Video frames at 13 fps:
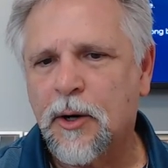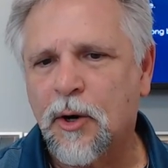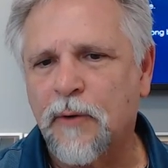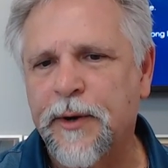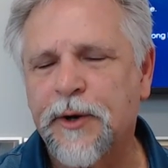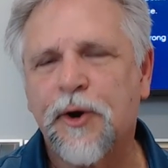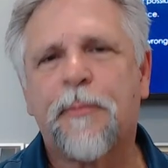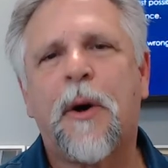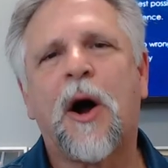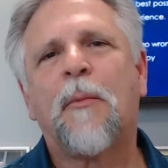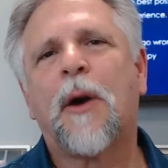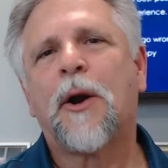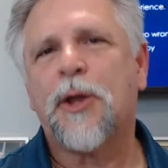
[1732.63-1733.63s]
Gurvinder
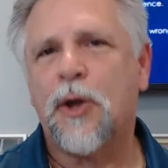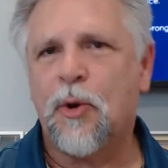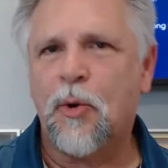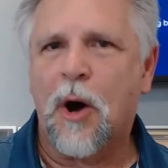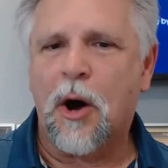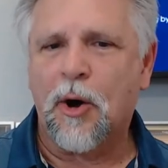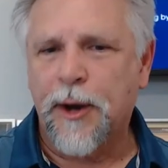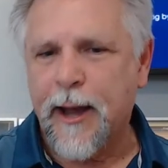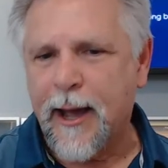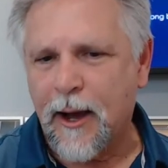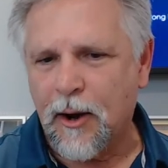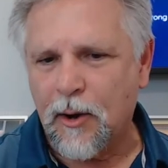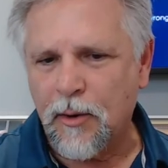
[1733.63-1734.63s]
Parmar, you are
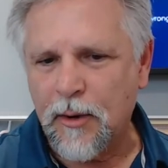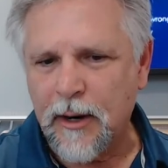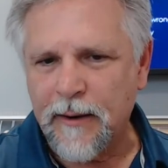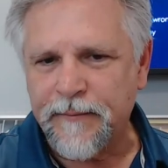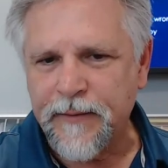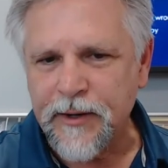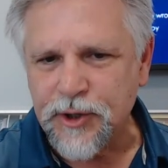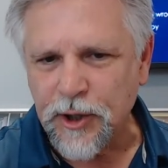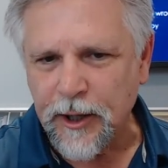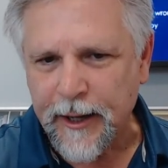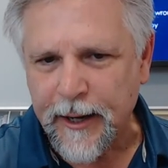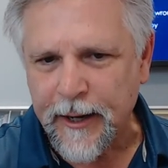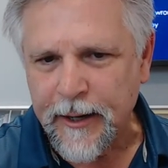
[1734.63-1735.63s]
now
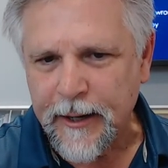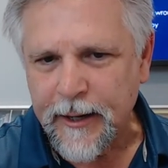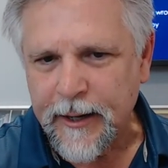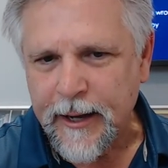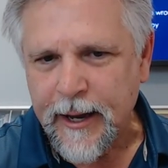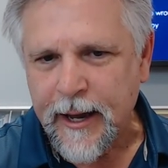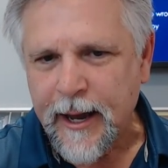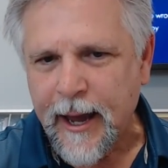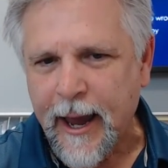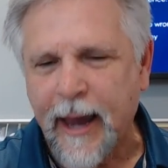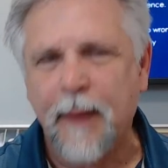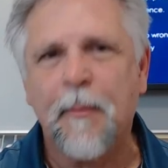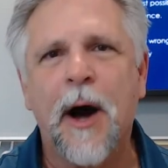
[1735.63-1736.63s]
officially
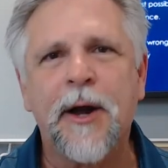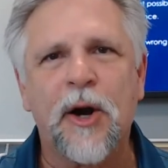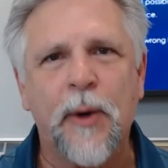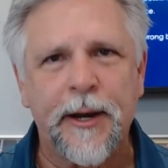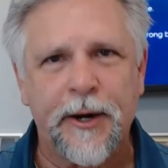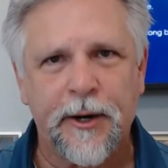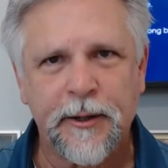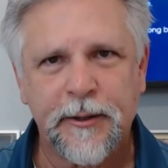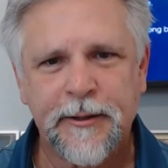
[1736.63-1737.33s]
a moderator.